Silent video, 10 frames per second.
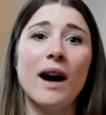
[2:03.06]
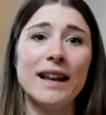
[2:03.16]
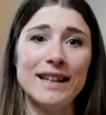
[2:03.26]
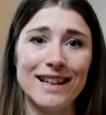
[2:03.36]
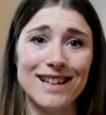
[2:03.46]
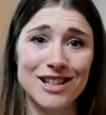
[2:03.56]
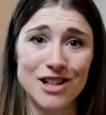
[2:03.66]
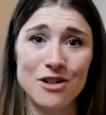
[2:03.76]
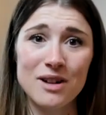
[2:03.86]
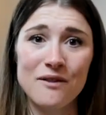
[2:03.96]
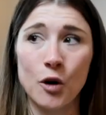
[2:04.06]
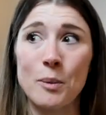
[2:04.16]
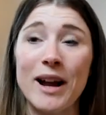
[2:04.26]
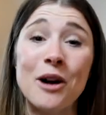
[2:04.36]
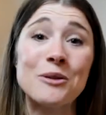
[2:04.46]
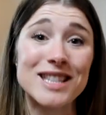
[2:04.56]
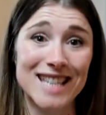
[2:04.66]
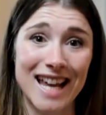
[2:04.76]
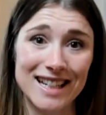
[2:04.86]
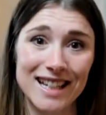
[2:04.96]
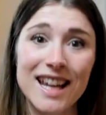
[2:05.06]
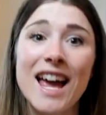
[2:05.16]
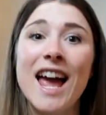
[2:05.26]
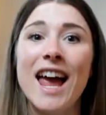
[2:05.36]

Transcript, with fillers: I needed yoga for my own sanity